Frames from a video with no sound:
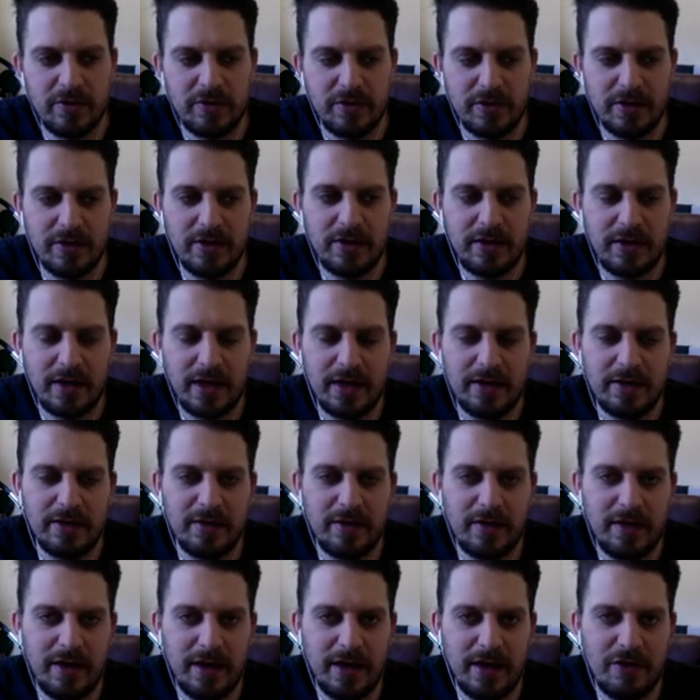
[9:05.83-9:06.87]
again another
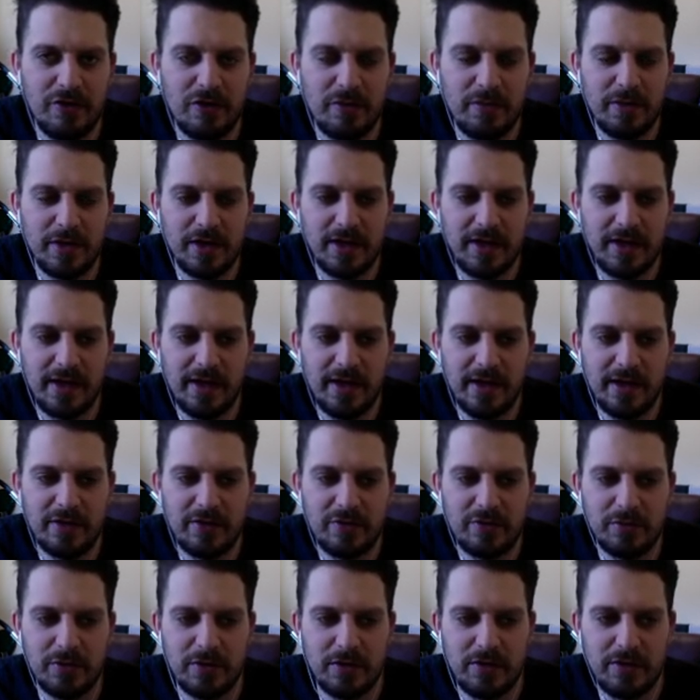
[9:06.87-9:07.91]
error being careless
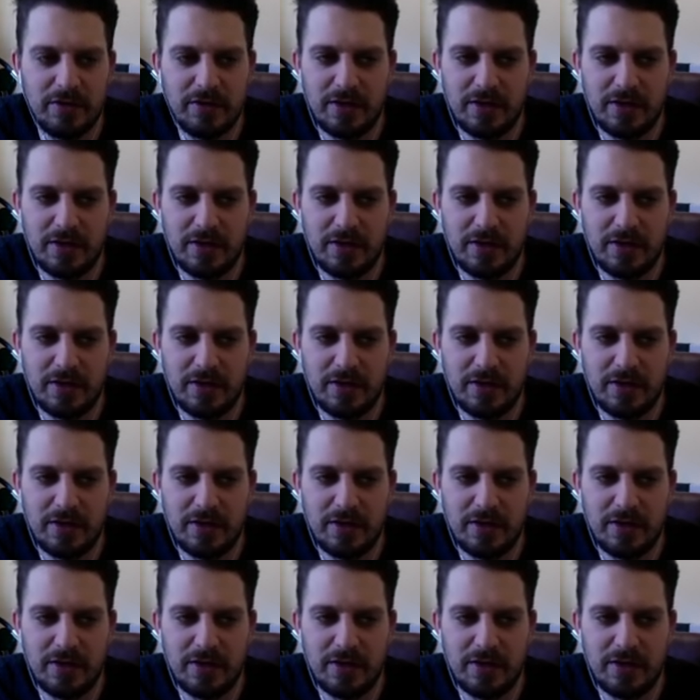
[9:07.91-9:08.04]
with